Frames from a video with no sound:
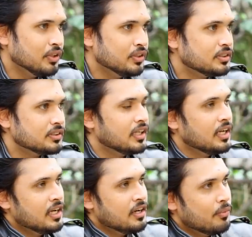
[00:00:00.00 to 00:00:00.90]
because
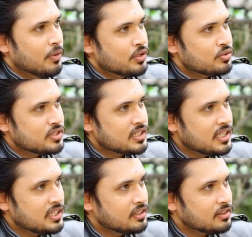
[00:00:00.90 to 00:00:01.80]
when you
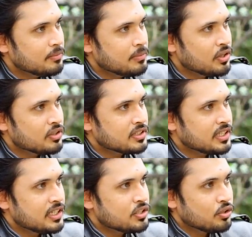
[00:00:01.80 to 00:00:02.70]
see me on
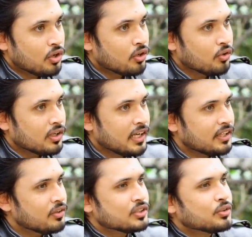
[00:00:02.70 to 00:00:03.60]
screen, it should not look
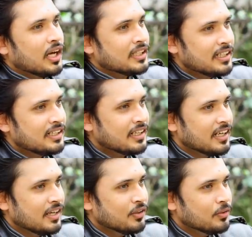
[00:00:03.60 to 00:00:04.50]
like, you know, isko aata nahi hai
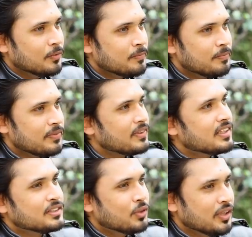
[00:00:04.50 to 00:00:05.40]
khelne ko.
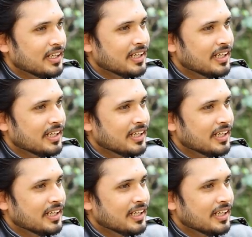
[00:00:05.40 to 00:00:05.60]
So,